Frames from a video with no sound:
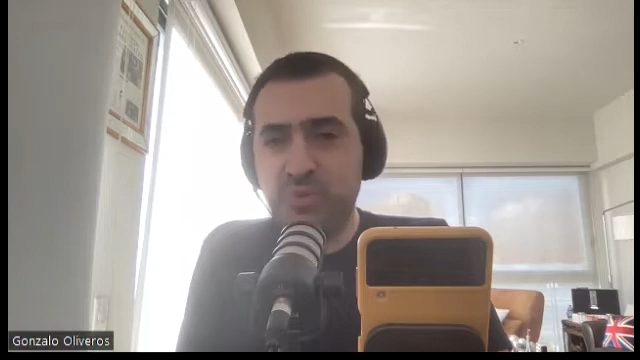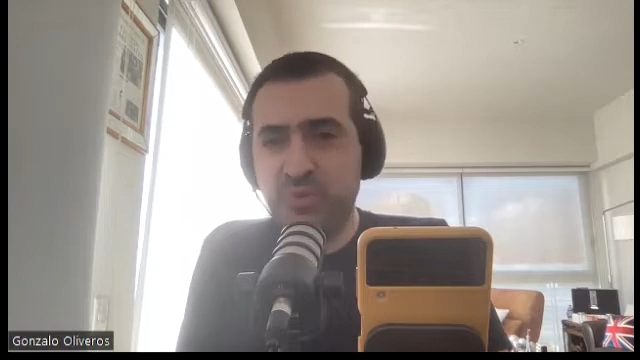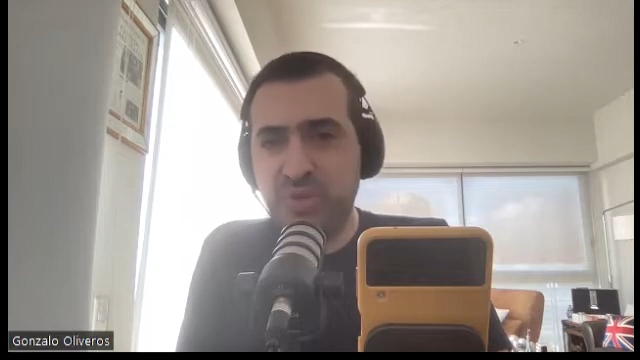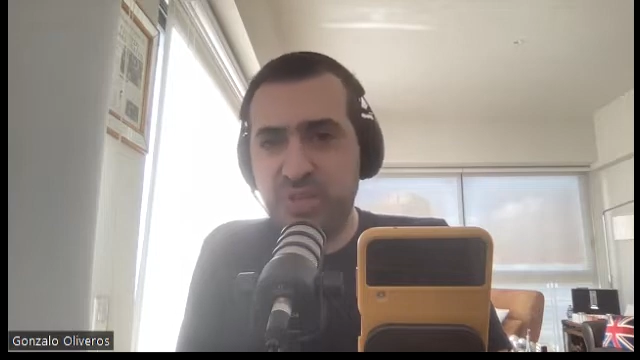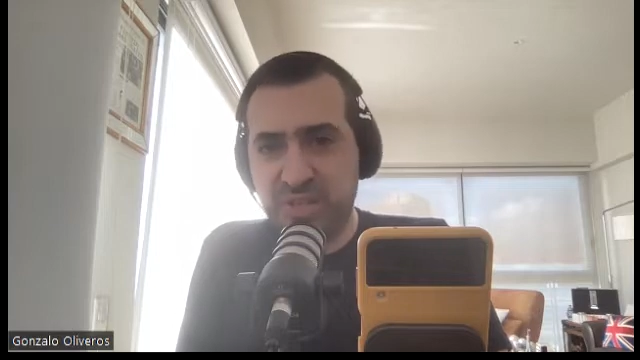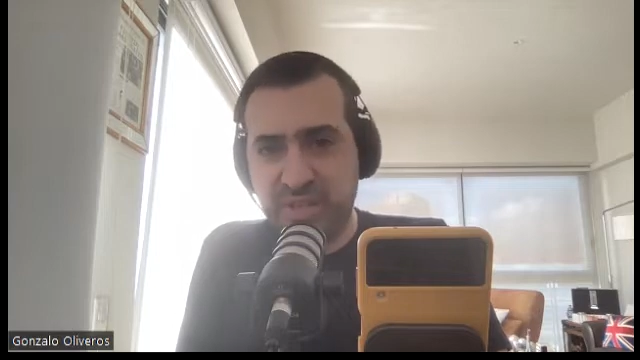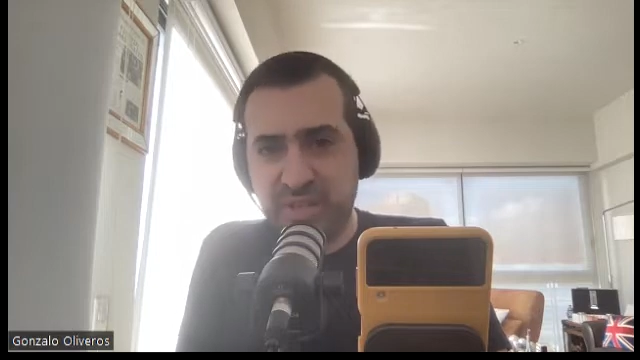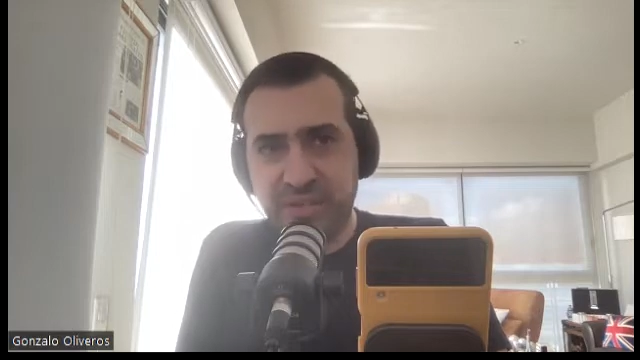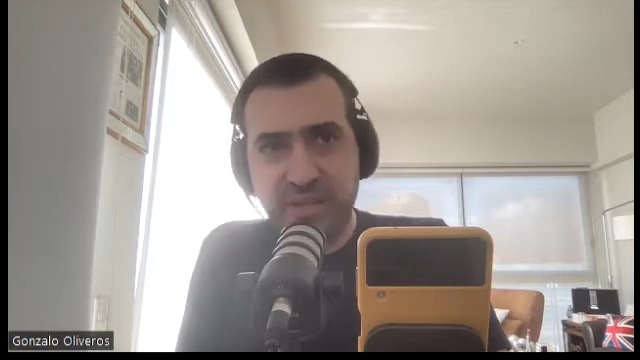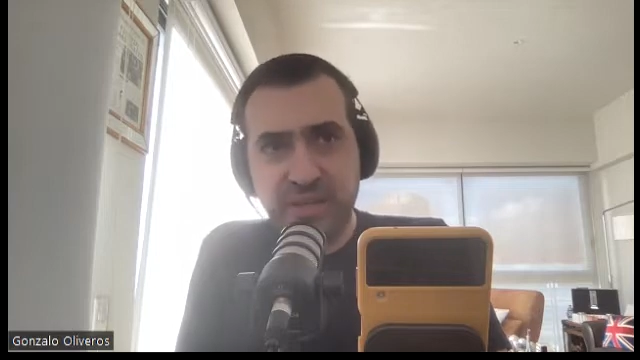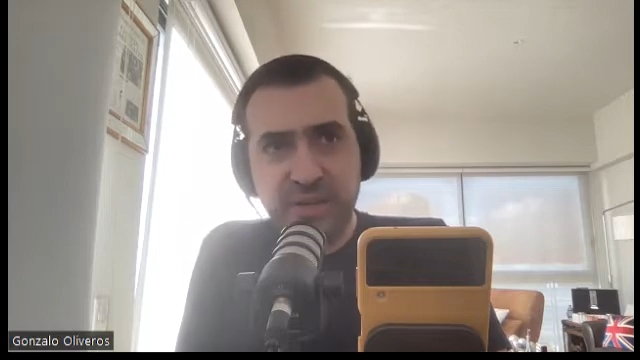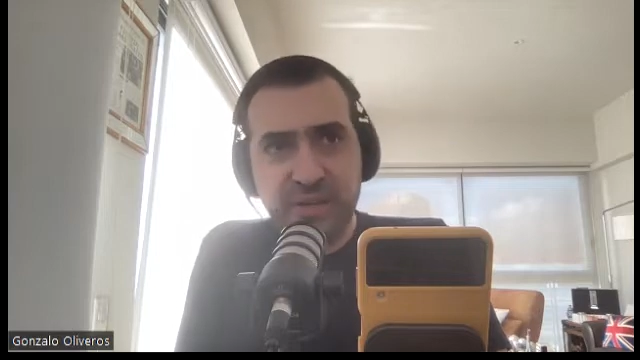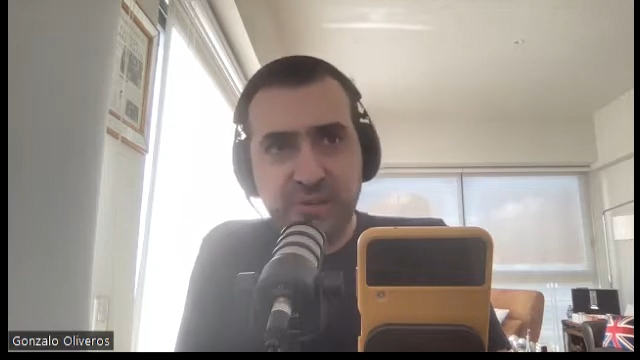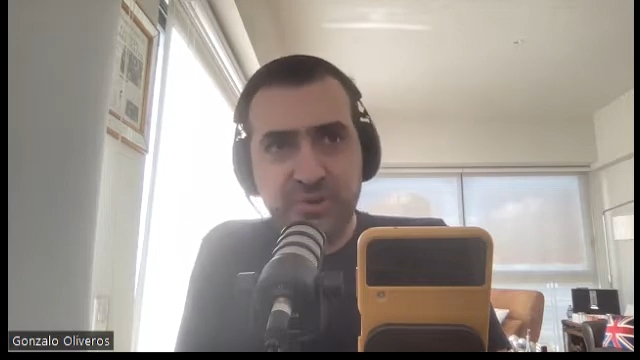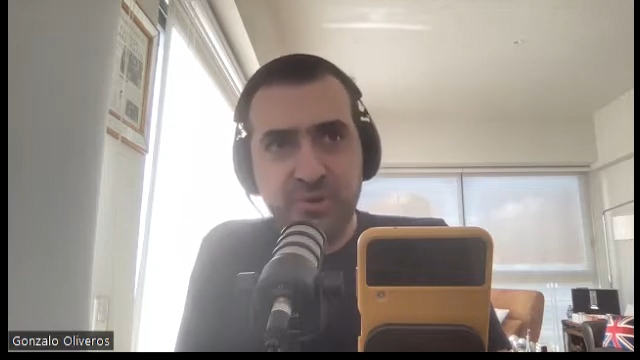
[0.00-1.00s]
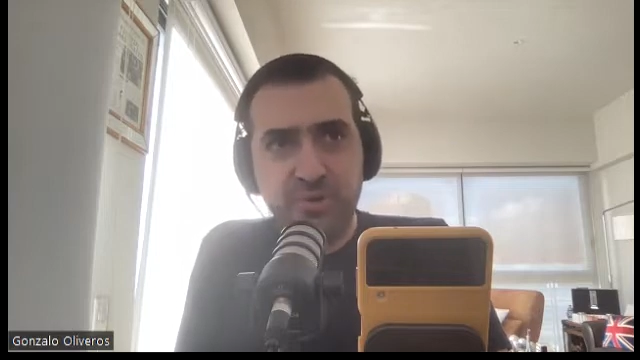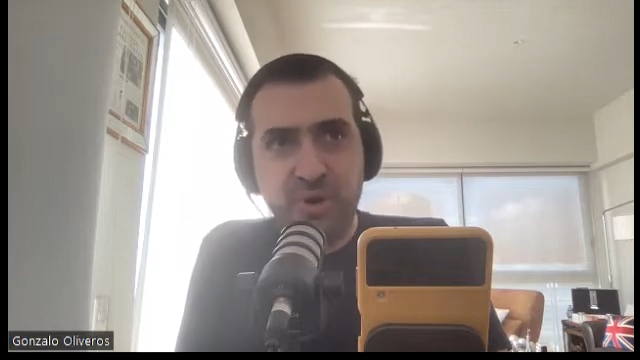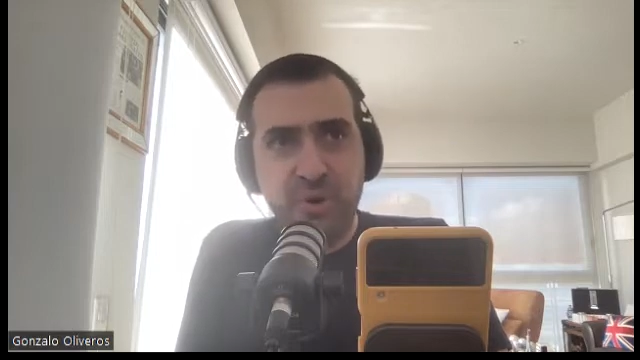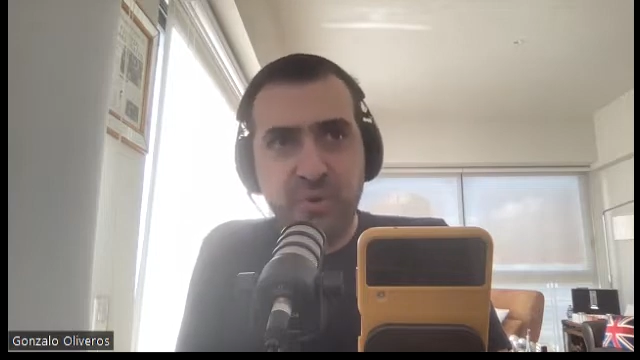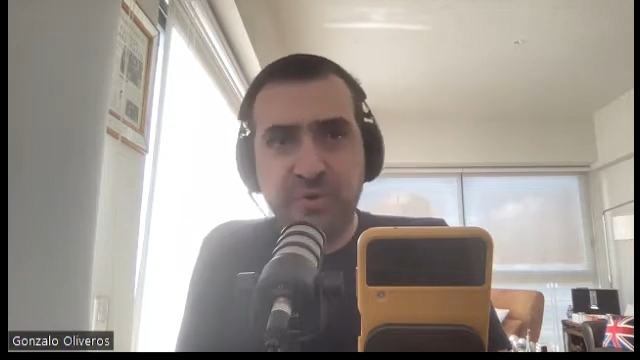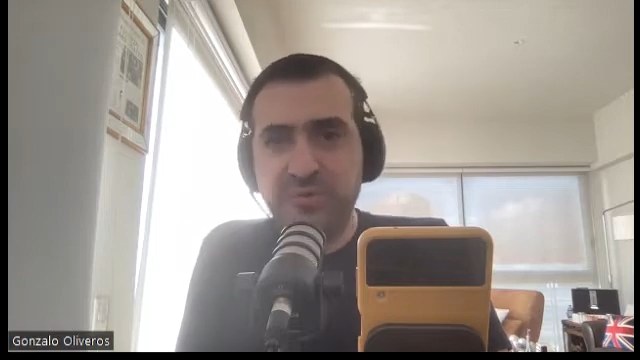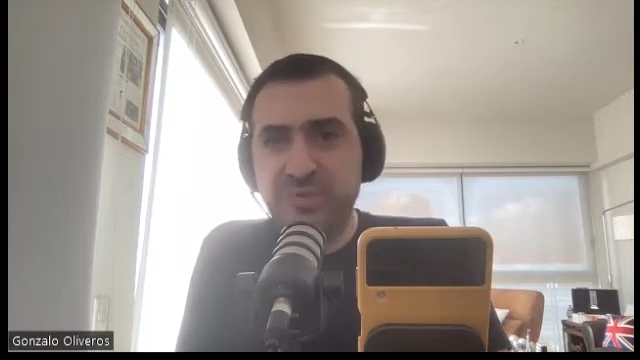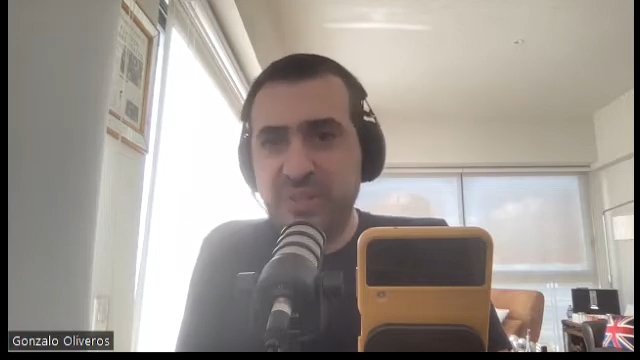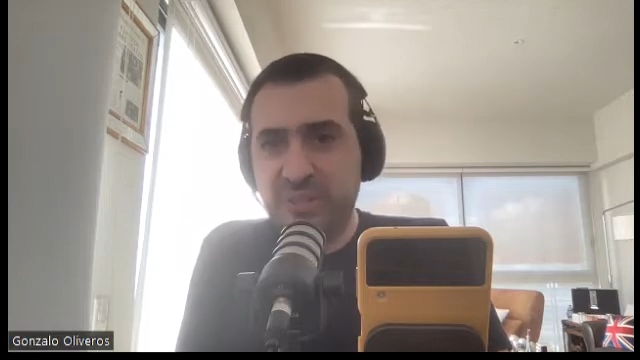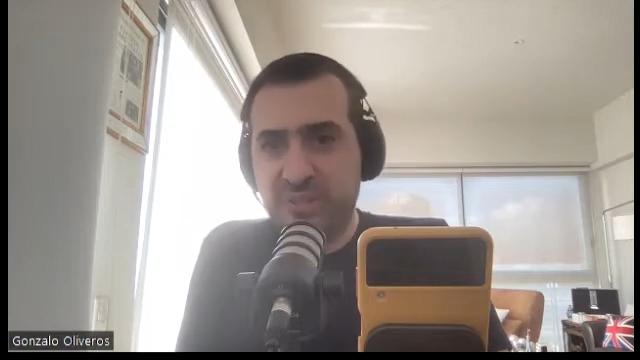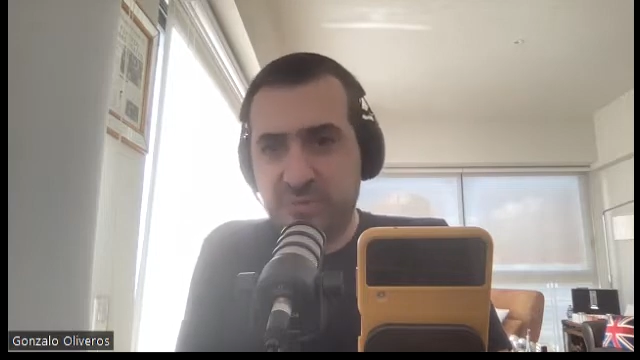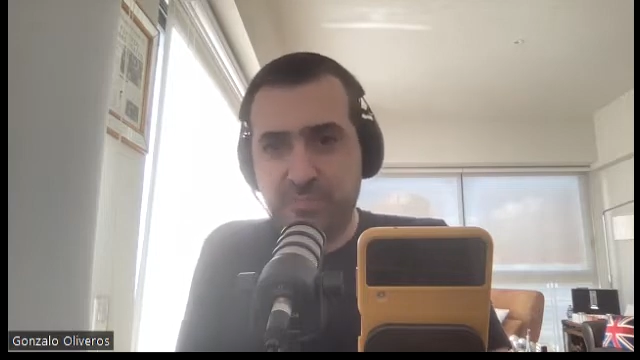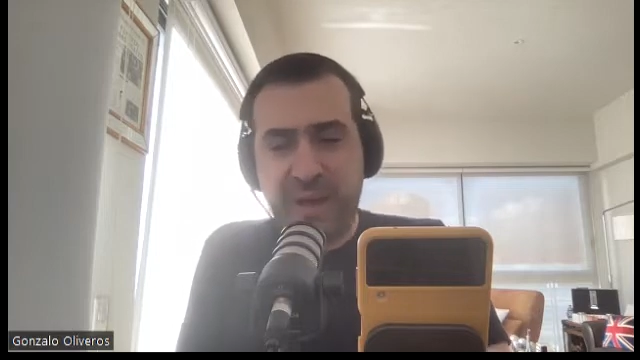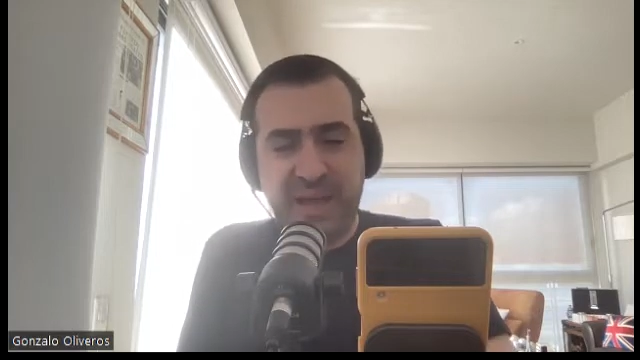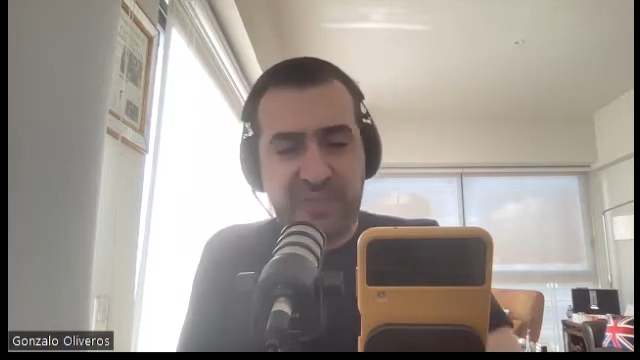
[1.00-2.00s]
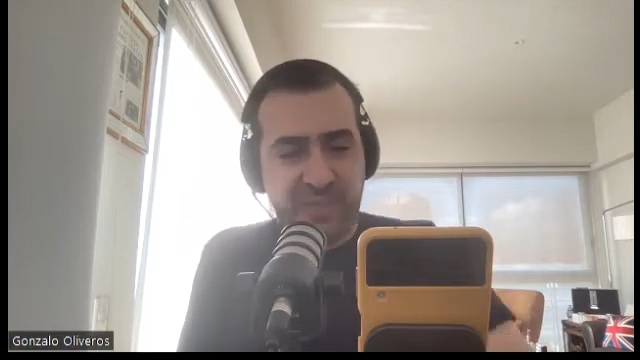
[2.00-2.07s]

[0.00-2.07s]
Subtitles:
musician to go on this path.